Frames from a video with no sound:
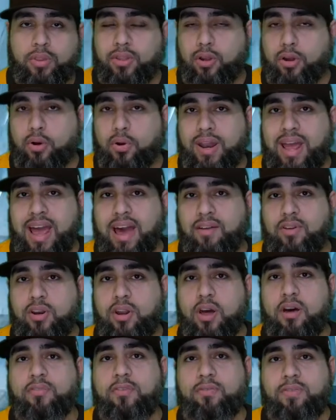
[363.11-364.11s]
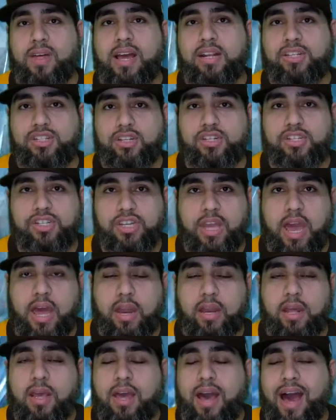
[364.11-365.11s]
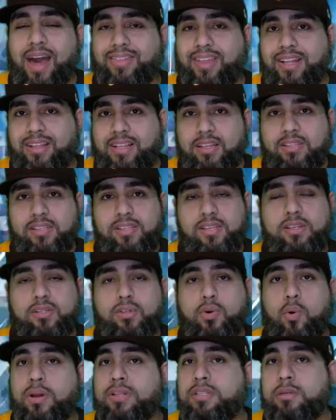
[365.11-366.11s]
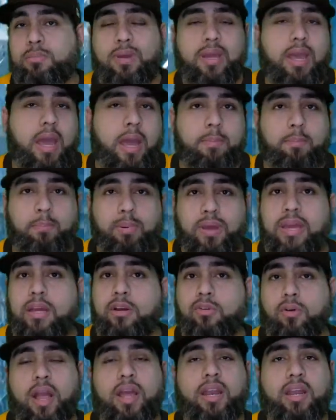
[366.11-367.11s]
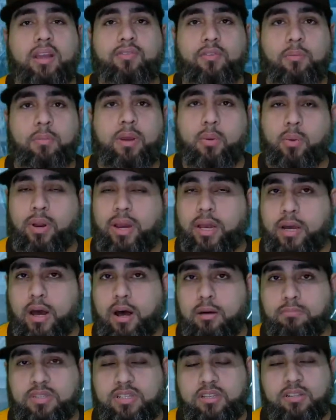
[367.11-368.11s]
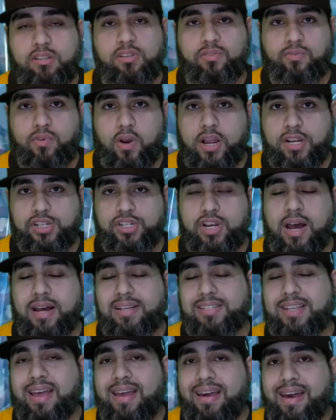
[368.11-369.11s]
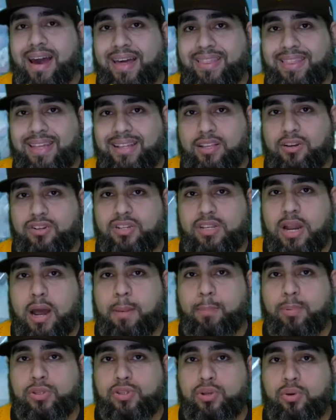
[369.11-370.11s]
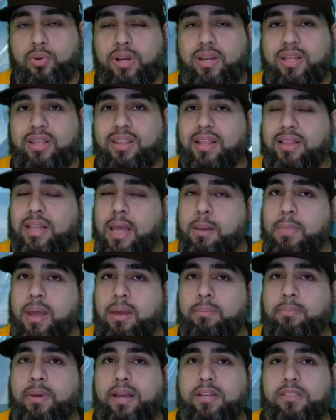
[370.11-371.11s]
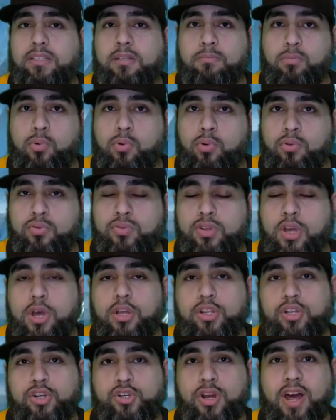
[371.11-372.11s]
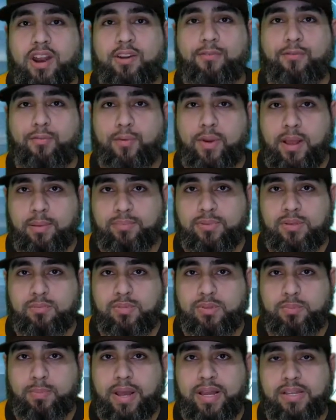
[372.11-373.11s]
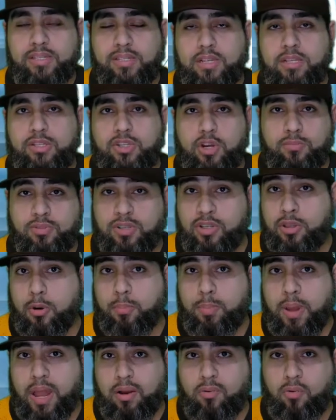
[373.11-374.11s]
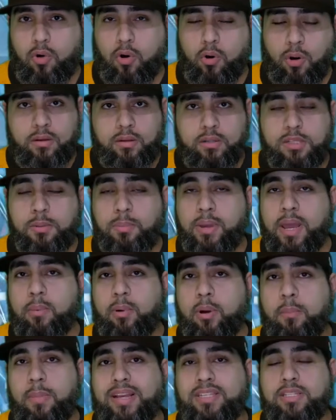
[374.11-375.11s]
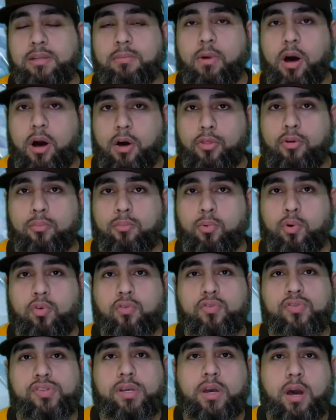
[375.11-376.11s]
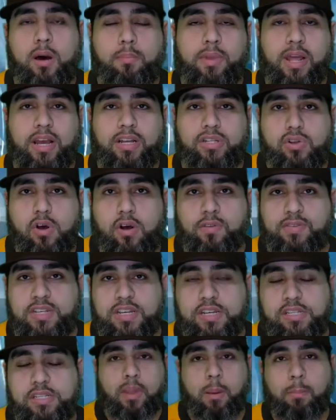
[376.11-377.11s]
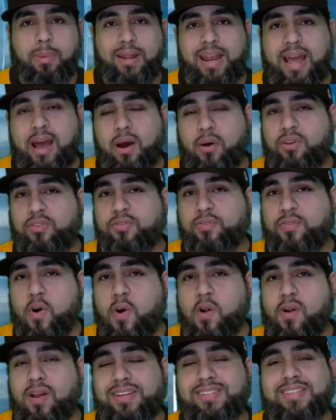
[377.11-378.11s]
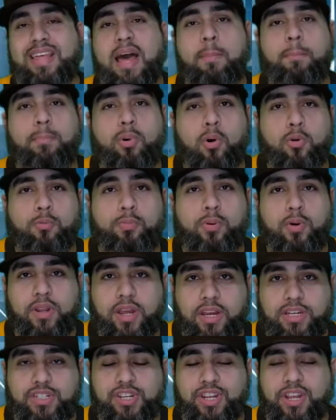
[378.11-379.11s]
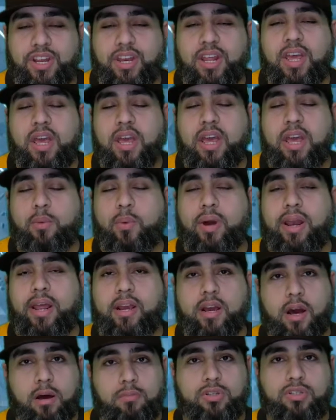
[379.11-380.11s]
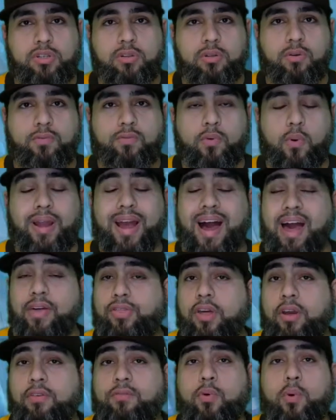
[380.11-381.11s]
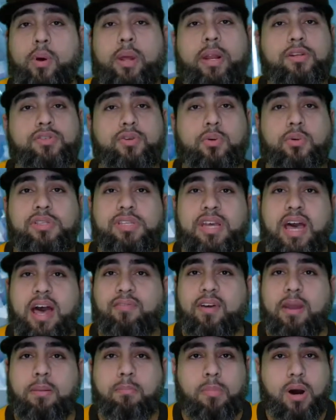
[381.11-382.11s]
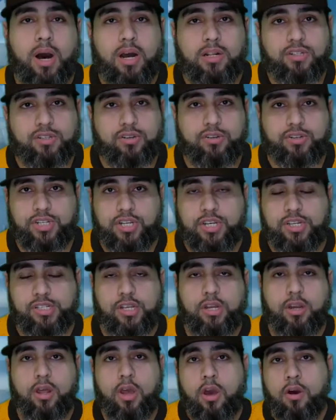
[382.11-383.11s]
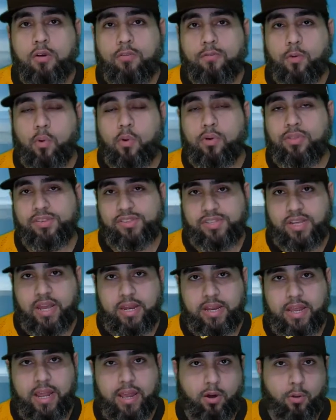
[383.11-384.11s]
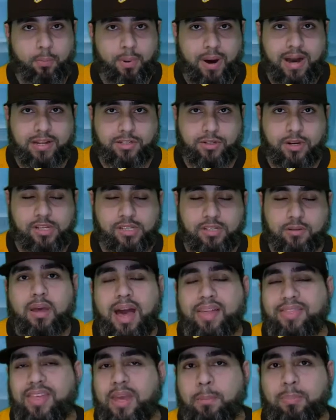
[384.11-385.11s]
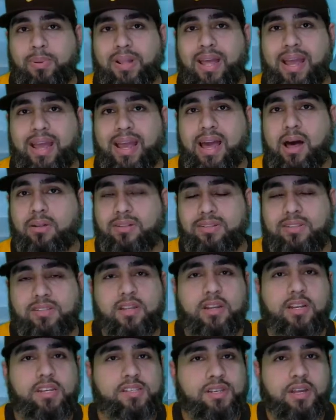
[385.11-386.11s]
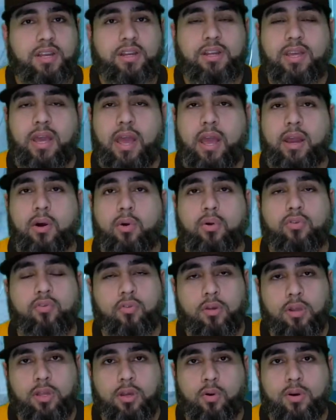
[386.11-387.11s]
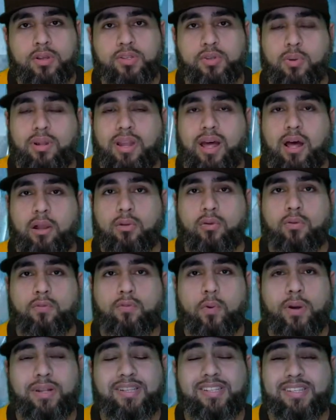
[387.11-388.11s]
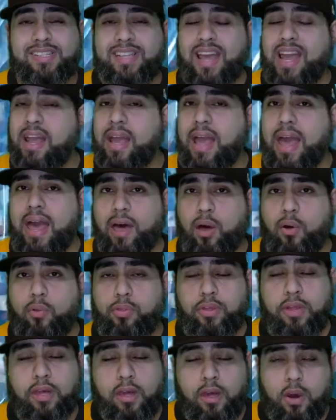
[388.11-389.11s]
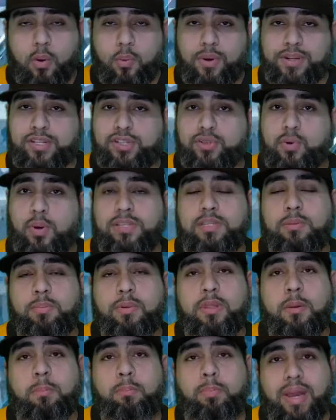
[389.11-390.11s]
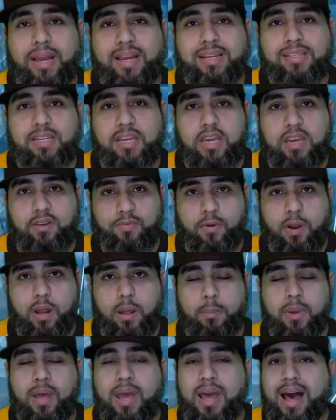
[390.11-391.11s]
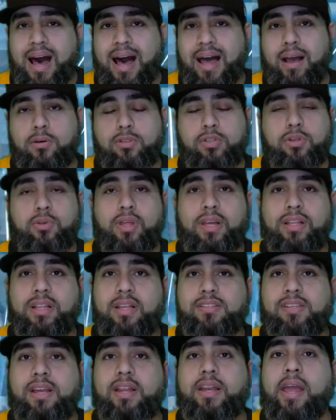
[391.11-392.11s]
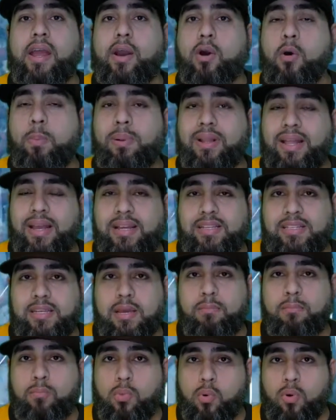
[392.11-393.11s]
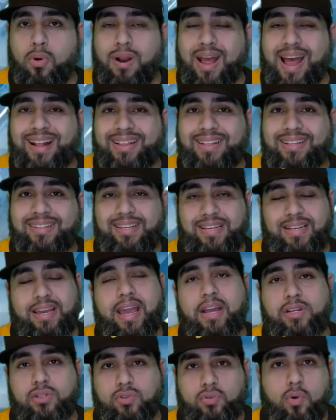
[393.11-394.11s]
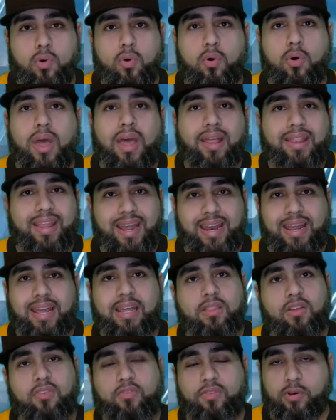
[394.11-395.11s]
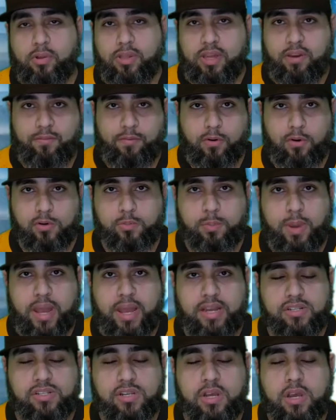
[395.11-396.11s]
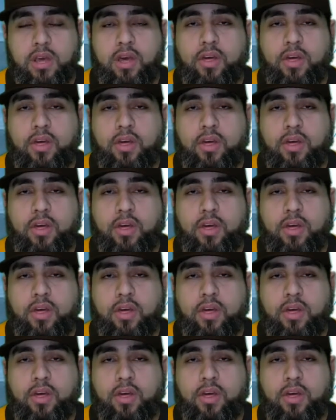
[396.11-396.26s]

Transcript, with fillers: they're going to have enough of that just yet. I think this is going to be a B grading for me when it comes to this franchise. I think there's an opportunity that they may make some moves to try to free up some space in terms of their payroll to be able to make some other moves come next offseason. But now, as far as that bold prediction and when it comes to Luke Voit. I think Voit is going to have a monster season for the San Diego Padres. I think playing out in sunny San Diego is really going to allow Luke Voit to stay healthy, which is going to be the biggest key for him. I also think that San Diego plays him more at the DH role than in the field at first base.